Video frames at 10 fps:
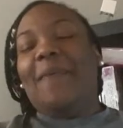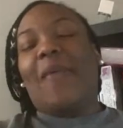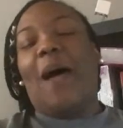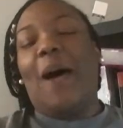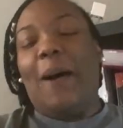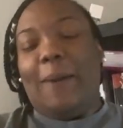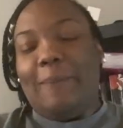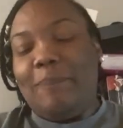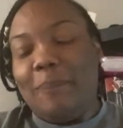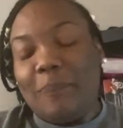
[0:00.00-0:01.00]

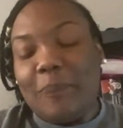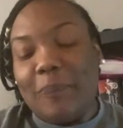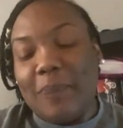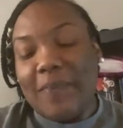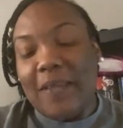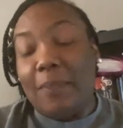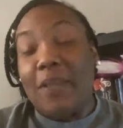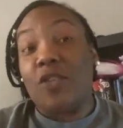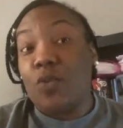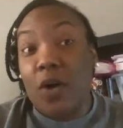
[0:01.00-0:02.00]

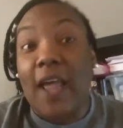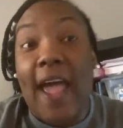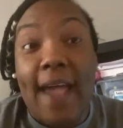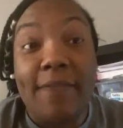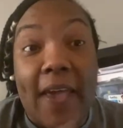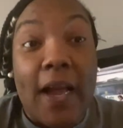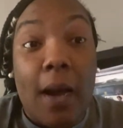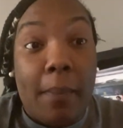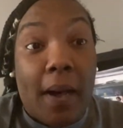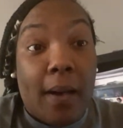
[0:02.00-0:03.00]
But you're going to have that
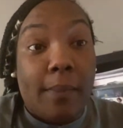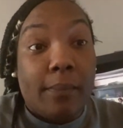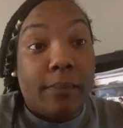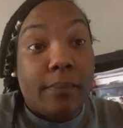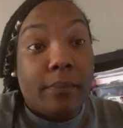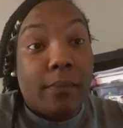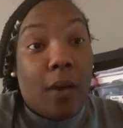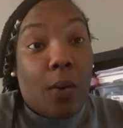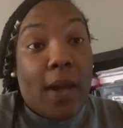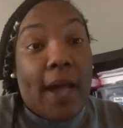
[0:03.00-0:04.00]
come up.
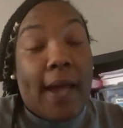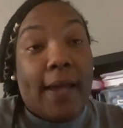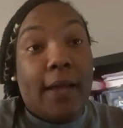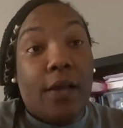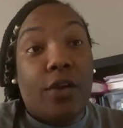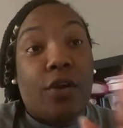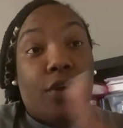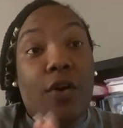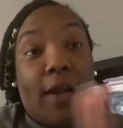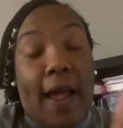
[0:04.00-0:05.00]
Okay,
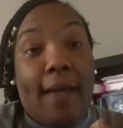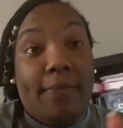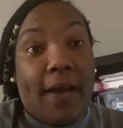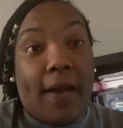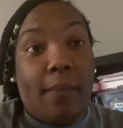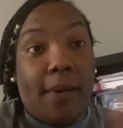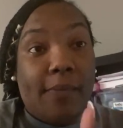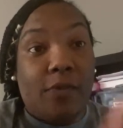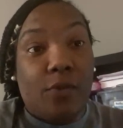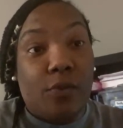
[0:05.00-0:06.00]
you're gonna have that come
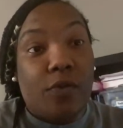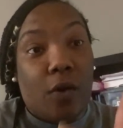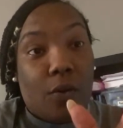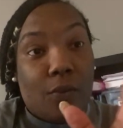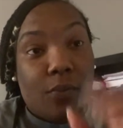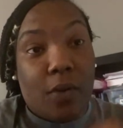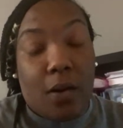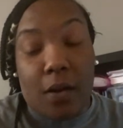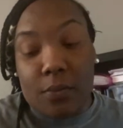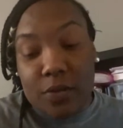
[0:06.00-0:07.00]
up soon, so you
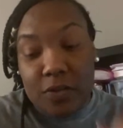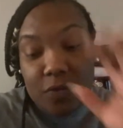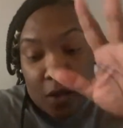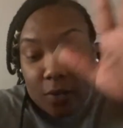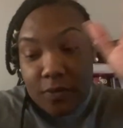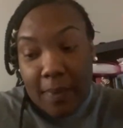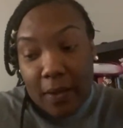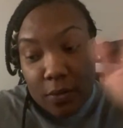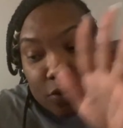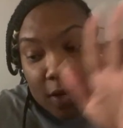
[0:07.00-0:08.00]
know, just know
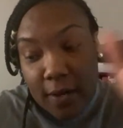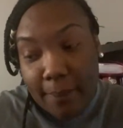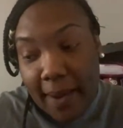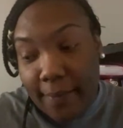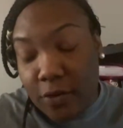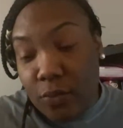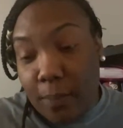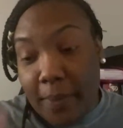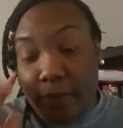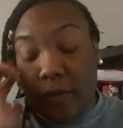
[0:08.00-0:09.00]
somebody's gonna try to embarrass
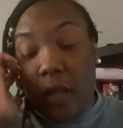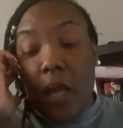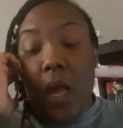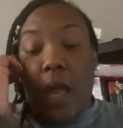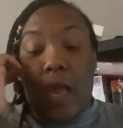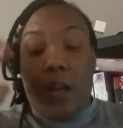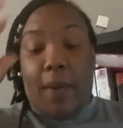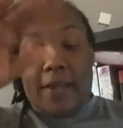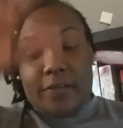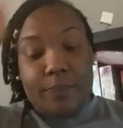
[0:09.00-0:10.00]
you in person.
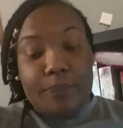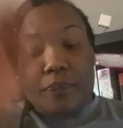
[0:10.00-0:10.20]
Anyways,